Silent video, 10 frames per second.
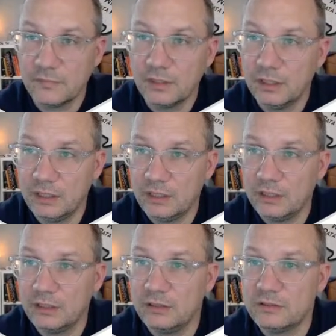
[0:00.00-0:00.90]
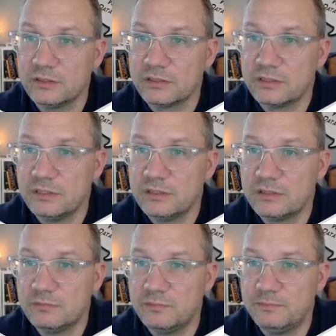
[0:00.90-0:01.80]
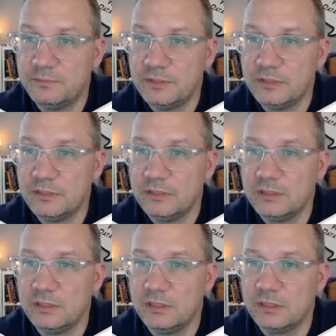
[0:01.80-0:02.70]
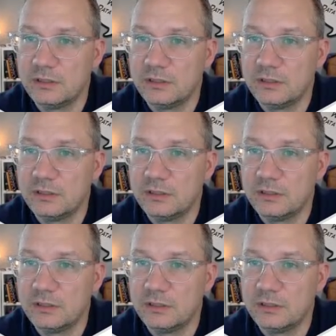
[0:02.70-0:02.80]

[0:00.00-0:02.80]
and it just needs to be